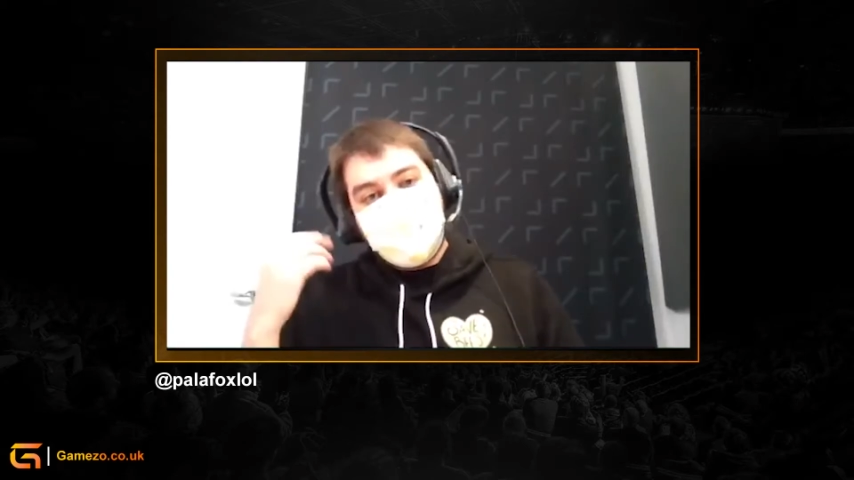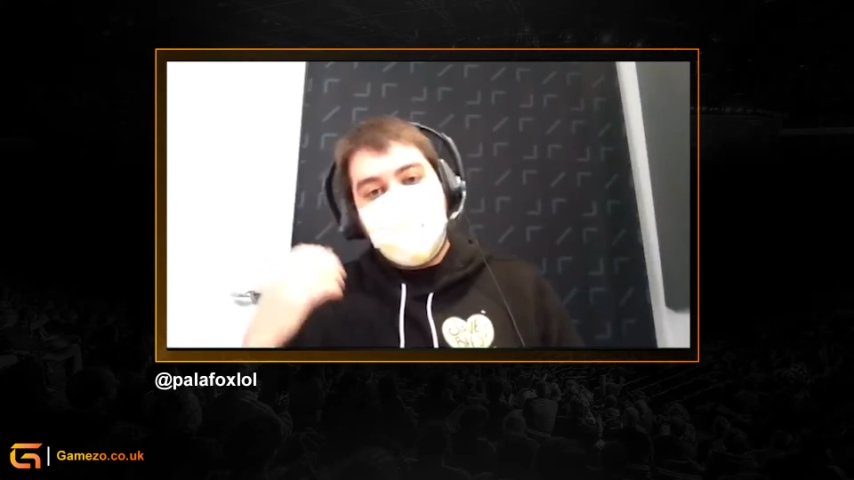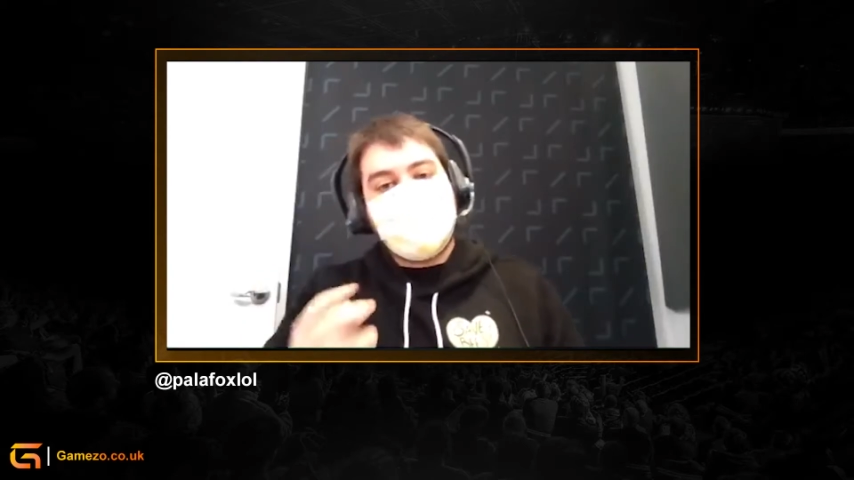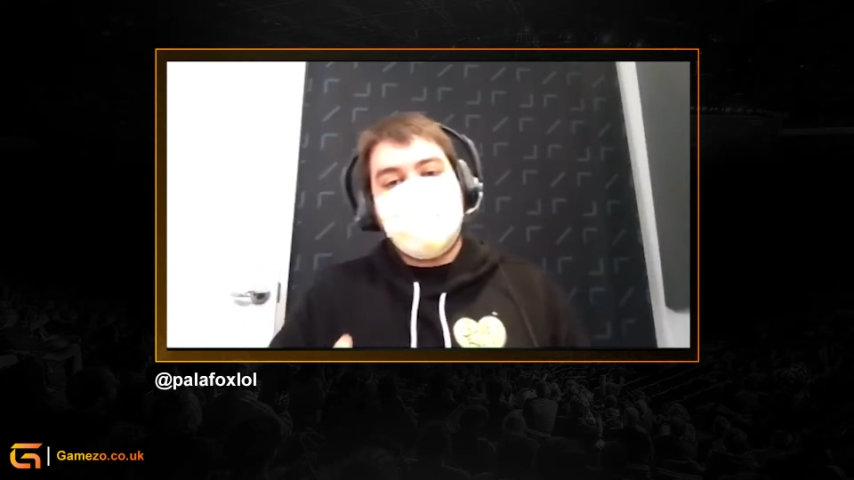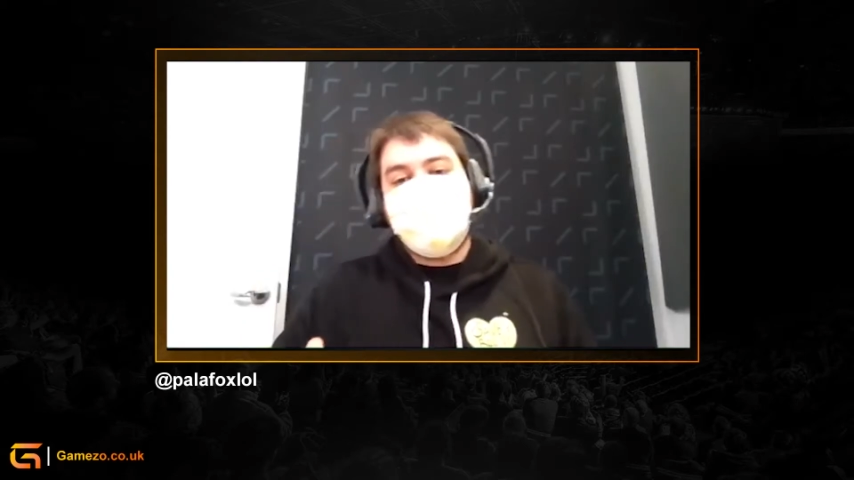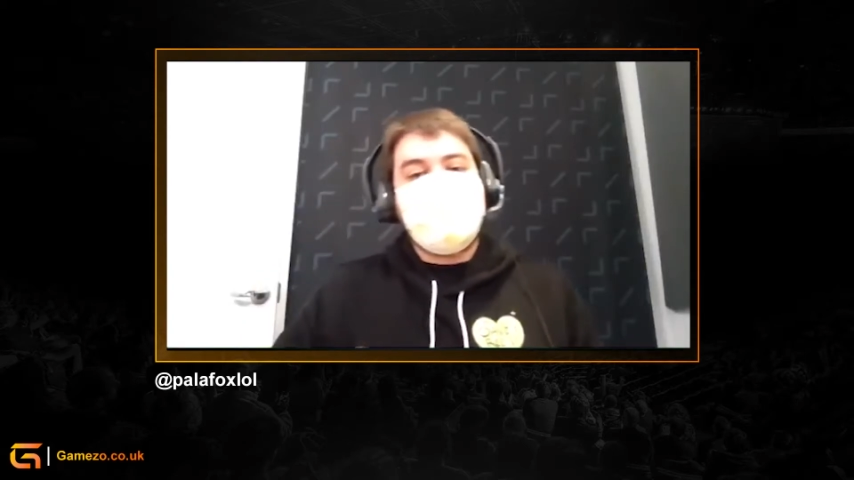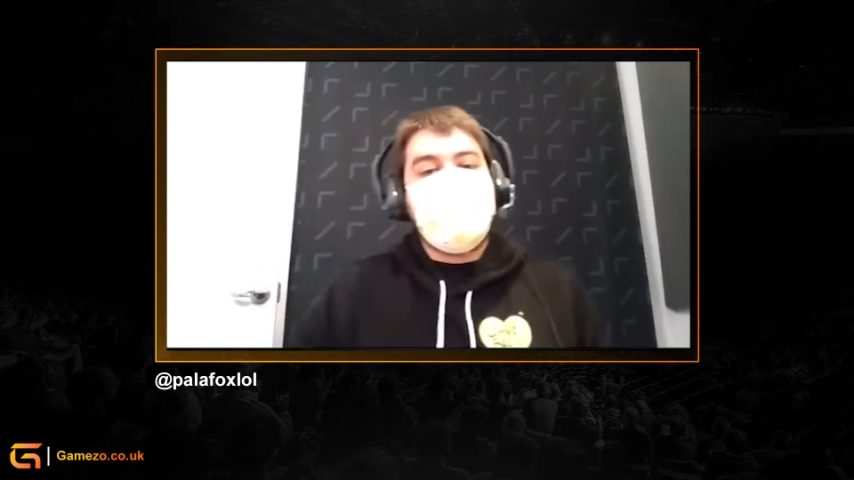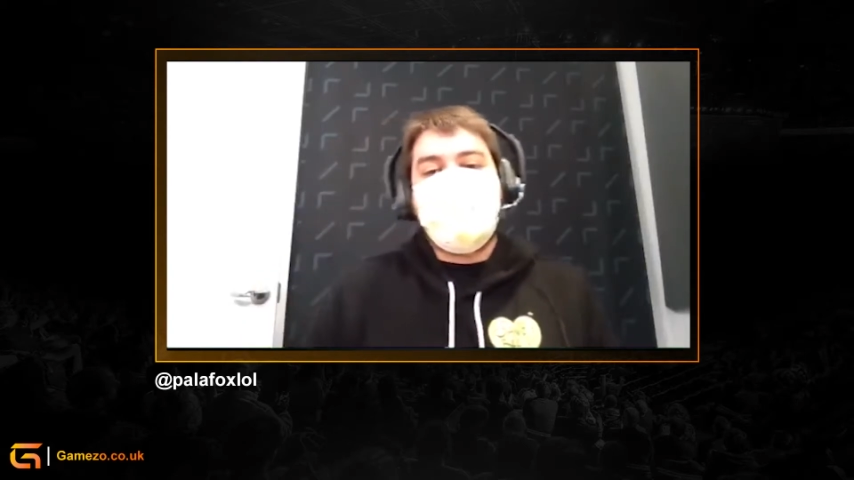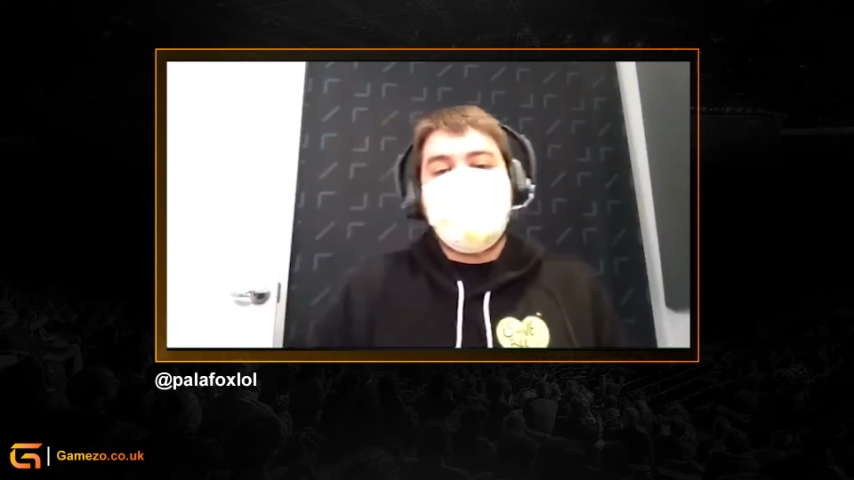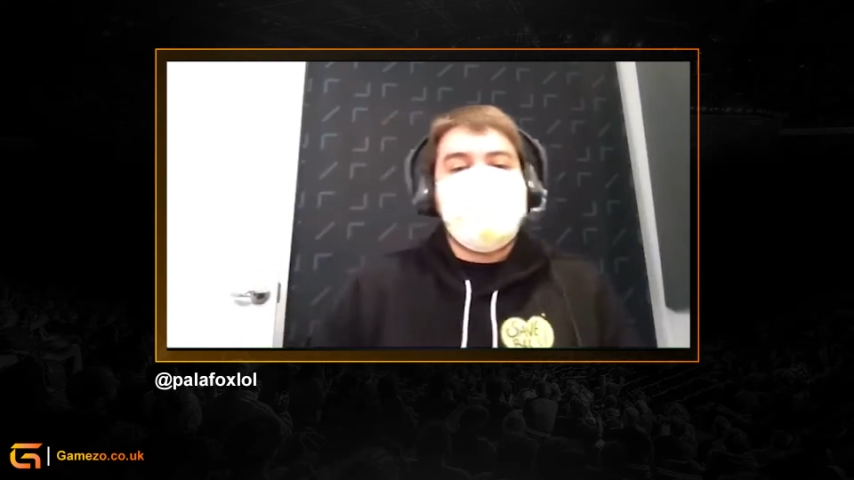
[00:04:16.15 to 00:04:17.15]
wacky
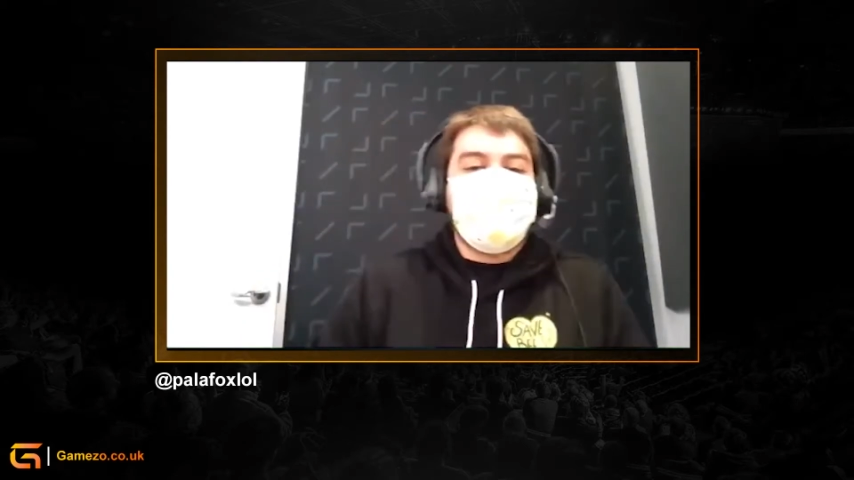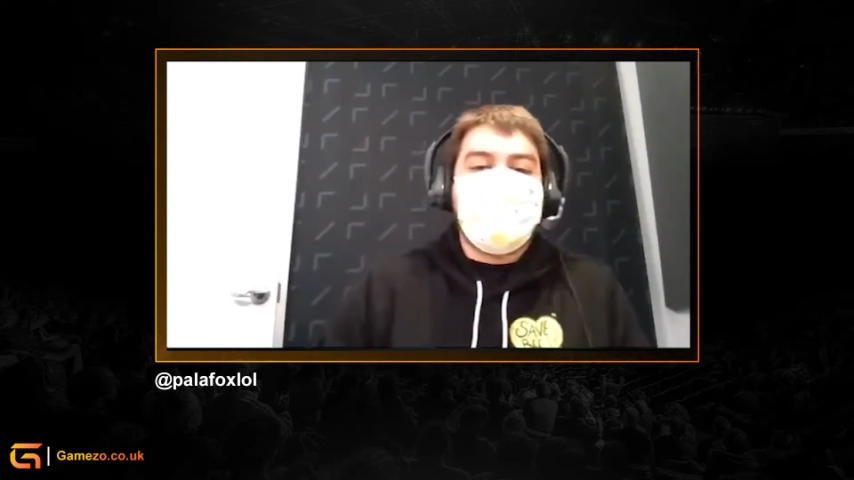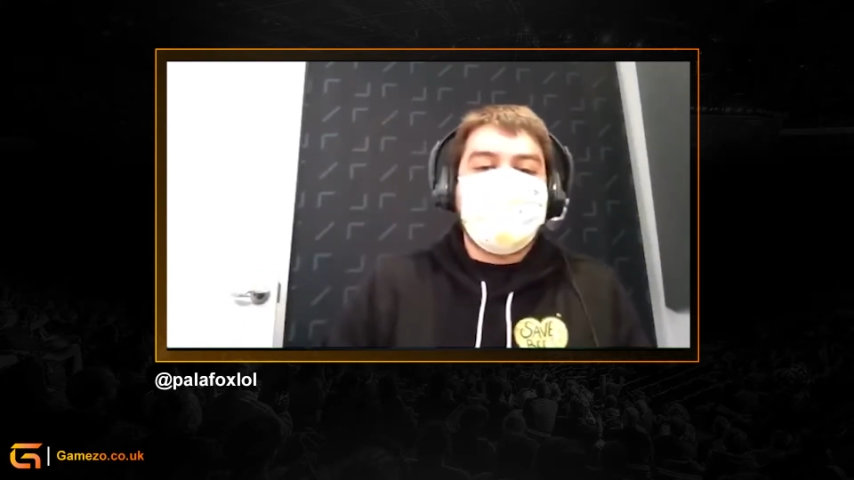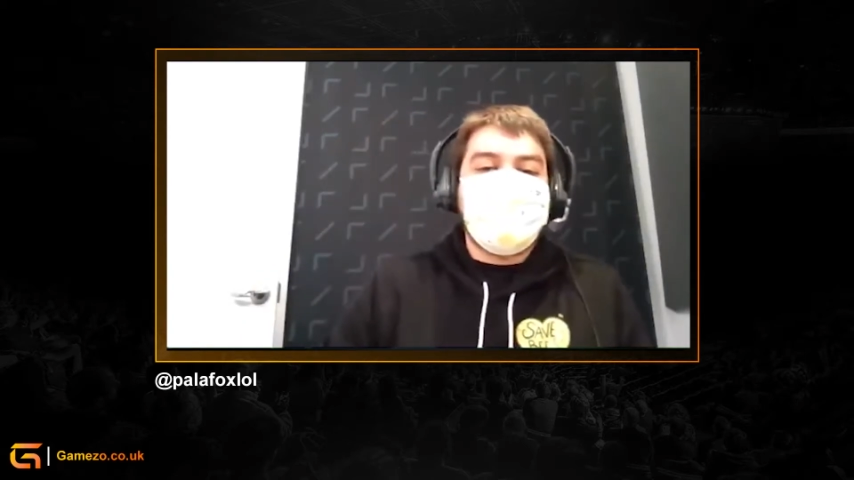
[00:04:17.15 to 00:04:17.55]
engage.